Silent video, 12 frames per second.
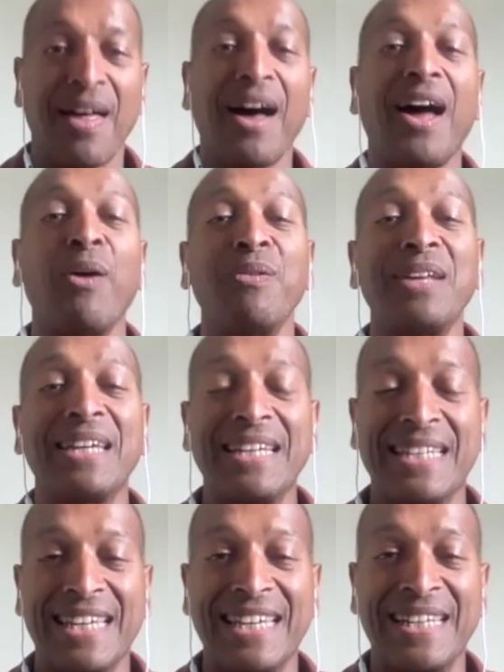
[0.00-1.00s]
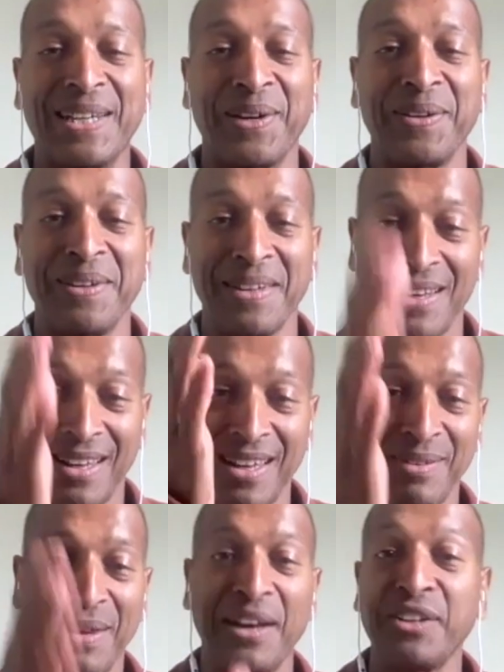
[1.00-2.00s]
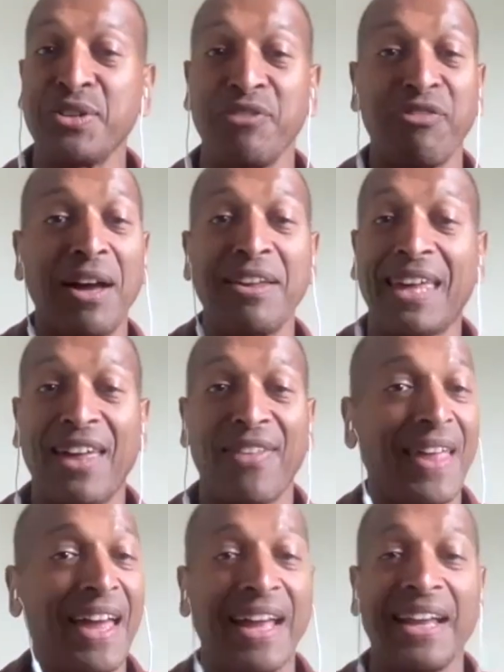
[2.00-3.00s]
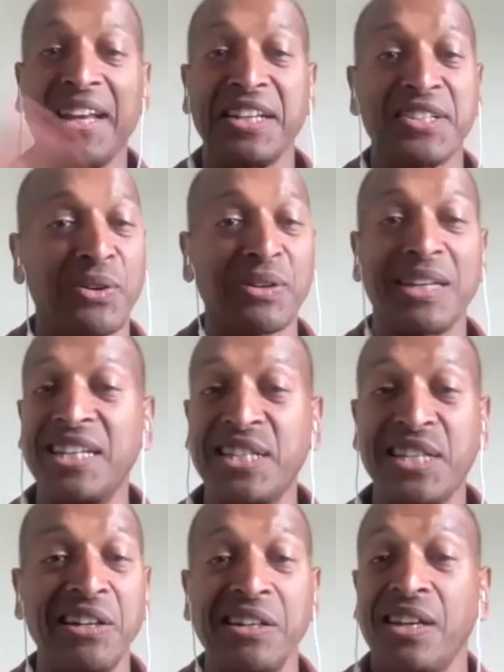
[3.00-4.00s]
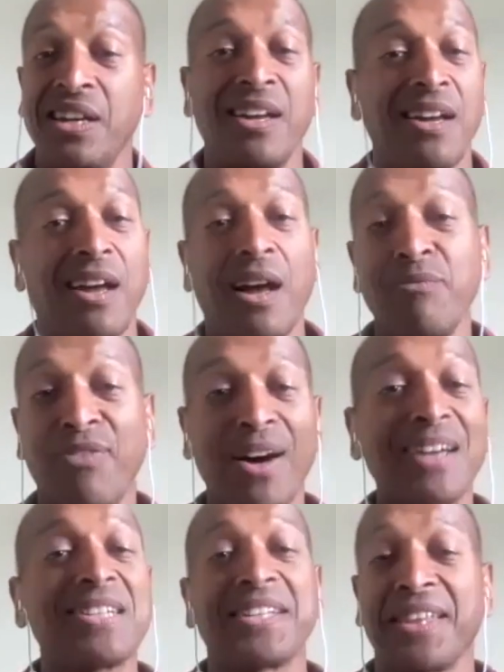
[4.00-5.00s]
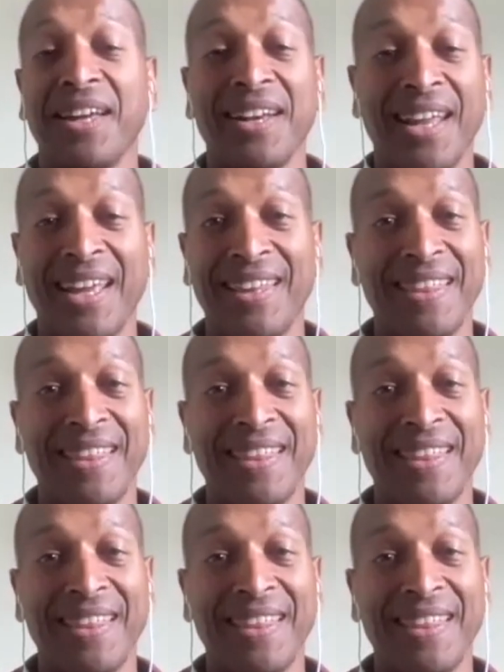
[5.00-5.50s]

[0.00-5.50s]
I only eat keto. Like, and so if I get there and it's not keto, I'm fasting that day.